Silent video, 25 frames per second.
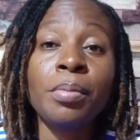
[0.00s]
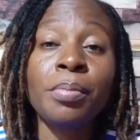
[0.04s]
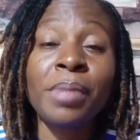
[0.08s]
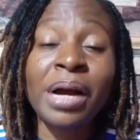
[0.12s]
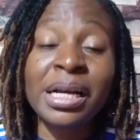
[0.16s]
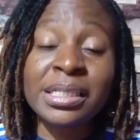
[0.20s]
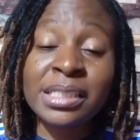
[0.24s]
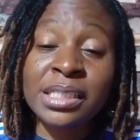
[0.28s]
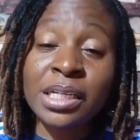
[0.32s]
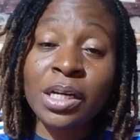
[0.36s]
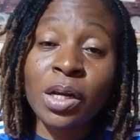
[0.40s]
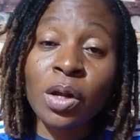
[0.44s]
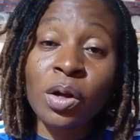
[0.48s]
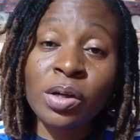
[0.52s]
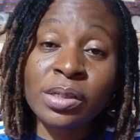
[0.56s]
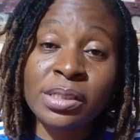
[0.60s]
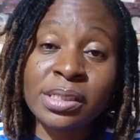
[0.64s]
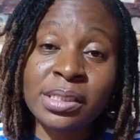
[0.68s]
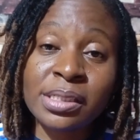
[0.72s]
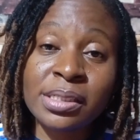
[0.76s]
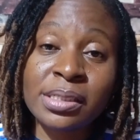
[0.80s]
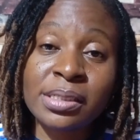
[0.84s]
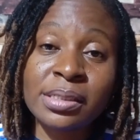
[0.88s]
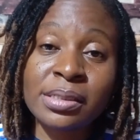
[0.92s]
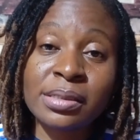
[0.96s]
Brighton
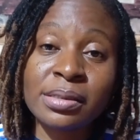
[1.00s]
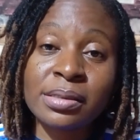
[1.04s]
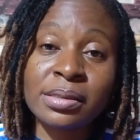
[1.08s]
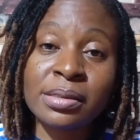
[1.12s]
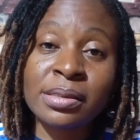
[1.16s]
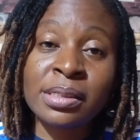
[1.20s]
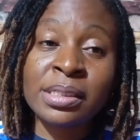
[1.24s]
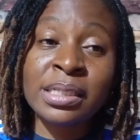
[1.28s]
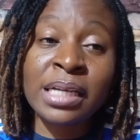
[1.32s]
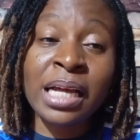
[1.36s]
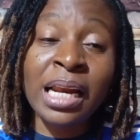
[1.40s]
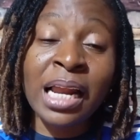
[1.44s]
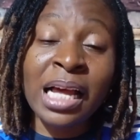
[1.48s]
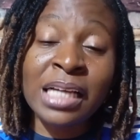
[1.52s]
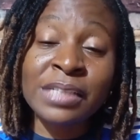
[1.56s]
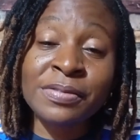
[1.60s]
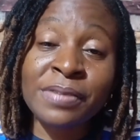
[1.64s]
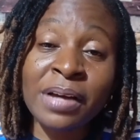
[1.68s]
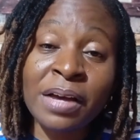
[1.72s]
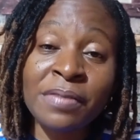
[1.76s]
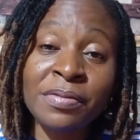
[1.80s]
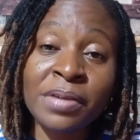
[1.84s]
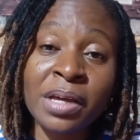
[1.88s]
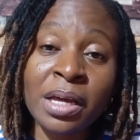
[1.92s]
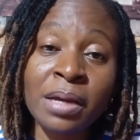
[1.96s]
lost in their last
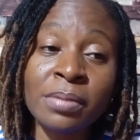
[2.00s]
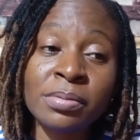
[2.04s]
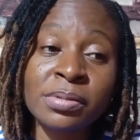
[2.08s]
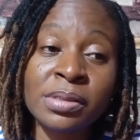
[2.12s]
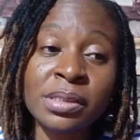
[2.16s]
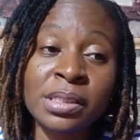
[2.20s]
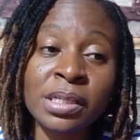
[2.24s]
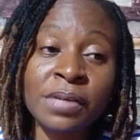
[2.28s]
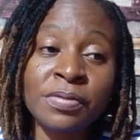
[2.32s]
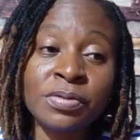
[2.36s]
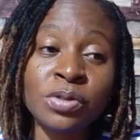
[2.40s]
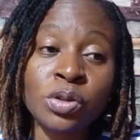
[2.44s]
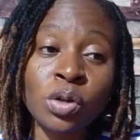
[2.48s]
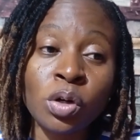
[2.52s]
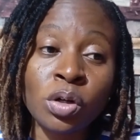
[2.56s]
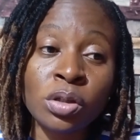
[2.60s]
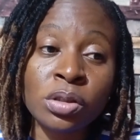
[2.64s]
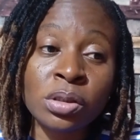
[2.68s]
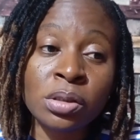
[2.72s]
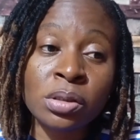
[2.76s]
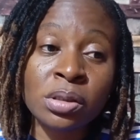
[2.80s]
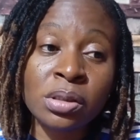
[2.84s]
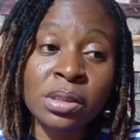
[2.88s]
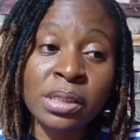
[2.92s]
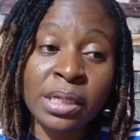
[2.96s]
5 games. They've
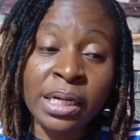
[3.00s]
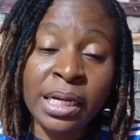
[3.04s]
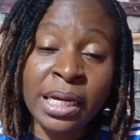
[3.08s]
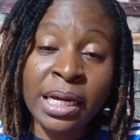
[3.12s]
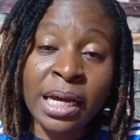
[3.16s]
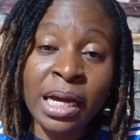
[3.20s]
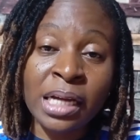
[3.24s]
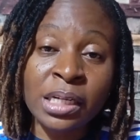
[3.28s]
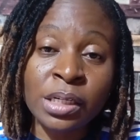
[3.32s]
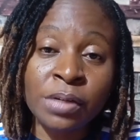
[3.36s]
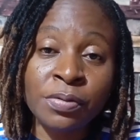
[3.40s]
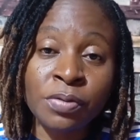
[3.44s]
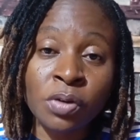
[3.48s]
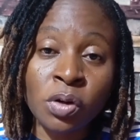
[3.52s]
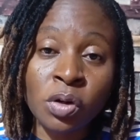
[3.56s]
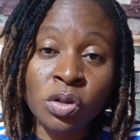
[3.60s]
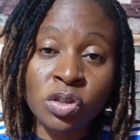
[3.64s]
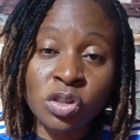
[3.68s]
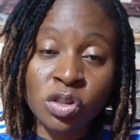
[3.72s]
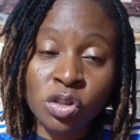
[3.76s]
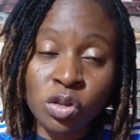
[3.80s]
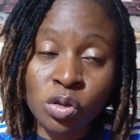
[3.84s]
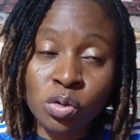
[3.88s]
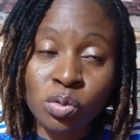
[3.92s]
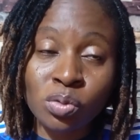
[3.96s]
drawn 3 and they've
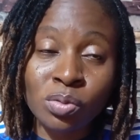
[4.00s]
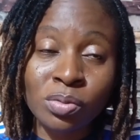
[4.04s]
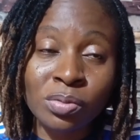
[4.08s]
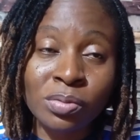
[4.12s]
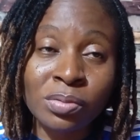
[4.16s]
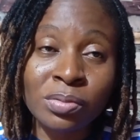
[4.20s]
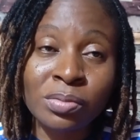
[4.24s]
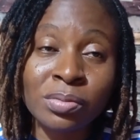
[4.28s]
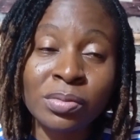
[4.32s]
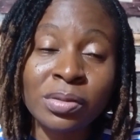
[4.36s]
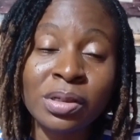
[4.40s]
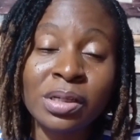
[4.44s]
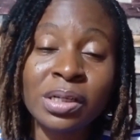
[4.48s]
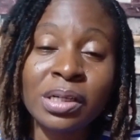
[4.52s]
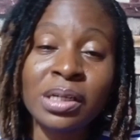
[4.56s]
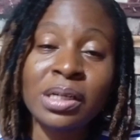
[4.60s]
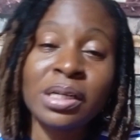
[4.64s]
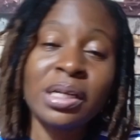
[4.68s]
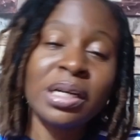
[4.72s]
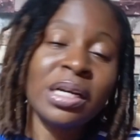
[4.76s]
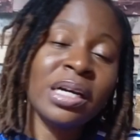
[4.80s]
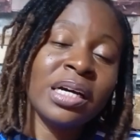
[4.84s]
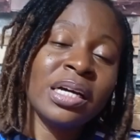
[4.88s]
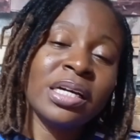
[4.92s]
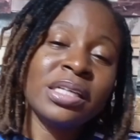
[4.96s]
lost 2.
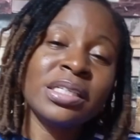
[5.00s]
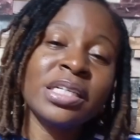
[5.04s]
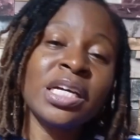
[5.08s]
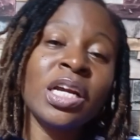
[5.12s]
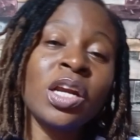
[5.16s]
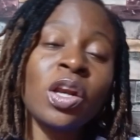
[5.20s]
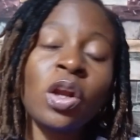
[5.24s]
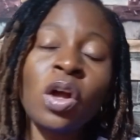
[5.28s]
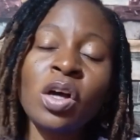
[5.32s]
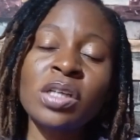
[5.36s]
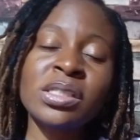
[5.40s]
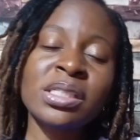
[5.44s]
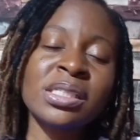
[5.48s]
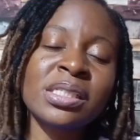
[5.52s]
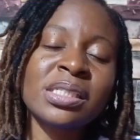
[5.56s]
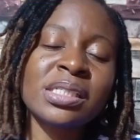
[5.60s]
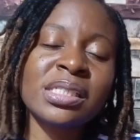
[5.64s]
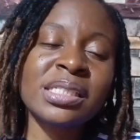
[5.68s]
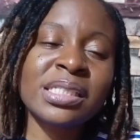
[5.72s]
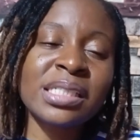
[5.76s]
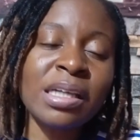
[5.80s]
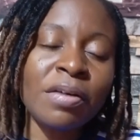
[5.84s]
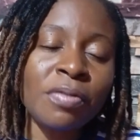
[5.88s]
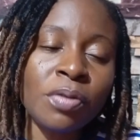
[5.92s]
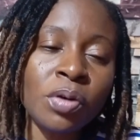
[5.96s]
They lost
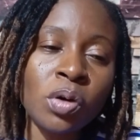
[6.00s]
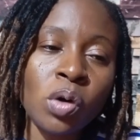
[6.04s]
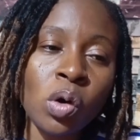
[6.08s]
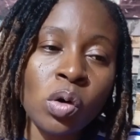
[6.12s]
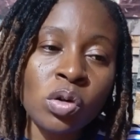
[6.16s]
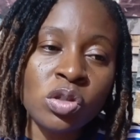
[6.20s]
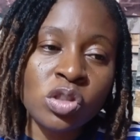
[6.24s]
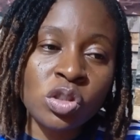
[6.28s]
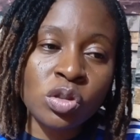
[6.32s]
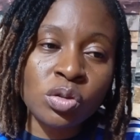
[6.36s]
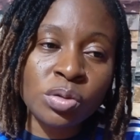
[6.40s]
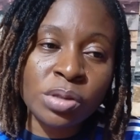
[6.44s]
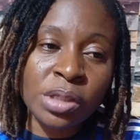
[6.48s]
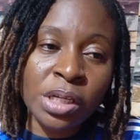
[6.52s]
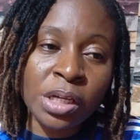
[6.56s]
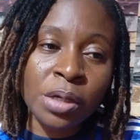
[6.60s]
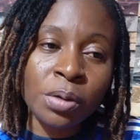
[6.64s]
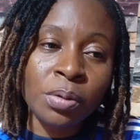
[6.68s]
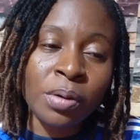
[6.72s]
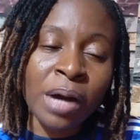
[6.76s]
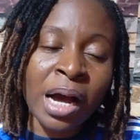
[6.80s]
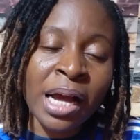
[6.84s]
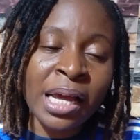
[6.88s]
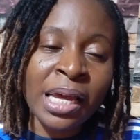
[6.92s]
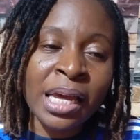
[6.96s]

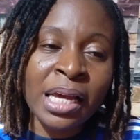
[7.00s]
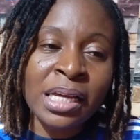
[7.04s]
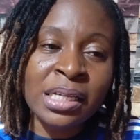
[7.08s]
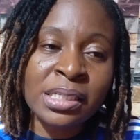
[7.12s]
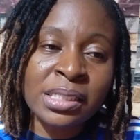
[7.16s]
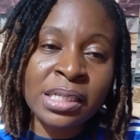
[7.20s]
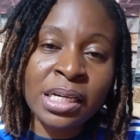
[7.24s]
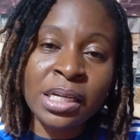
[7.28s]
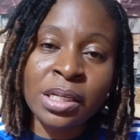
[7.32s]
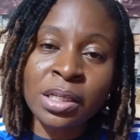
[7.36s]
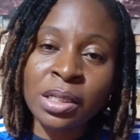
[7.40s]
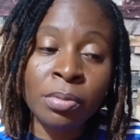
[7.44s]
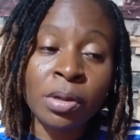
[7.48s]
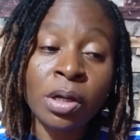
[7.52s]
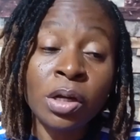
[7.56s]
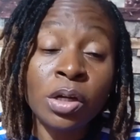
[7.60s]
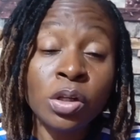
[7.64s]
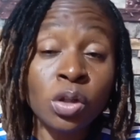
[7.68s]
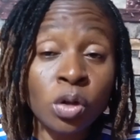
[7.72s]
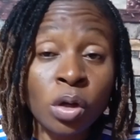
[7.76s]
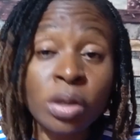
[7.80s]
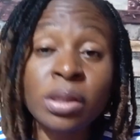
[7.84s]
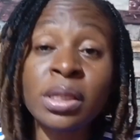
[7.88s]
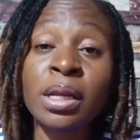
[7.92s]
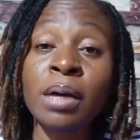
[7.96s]
7-0 against
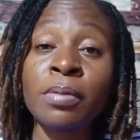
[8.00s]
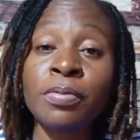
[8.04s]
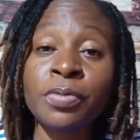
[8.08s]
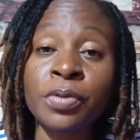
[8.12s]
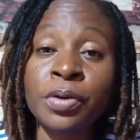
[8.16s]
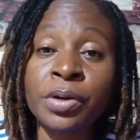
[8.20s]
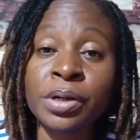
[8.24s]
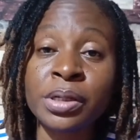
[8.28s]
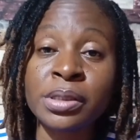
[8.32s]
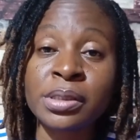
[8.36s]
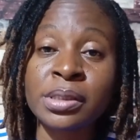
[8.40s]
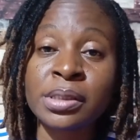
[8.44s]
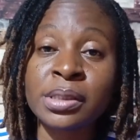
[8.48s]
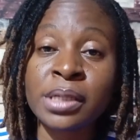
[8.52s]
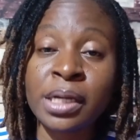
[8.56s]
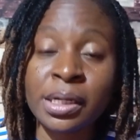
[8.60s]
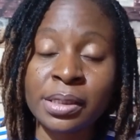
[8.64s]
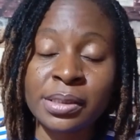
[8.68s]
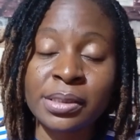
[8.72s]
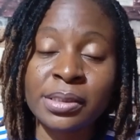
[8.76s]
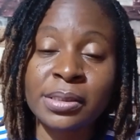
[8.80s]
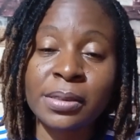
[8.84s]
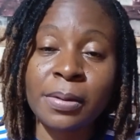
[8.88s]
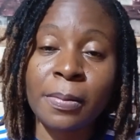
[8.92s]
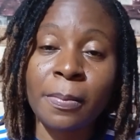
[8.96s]
Nottingham Forest.
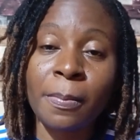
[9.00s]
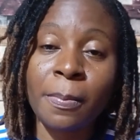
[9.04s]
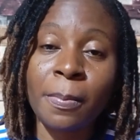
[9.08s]
Yes,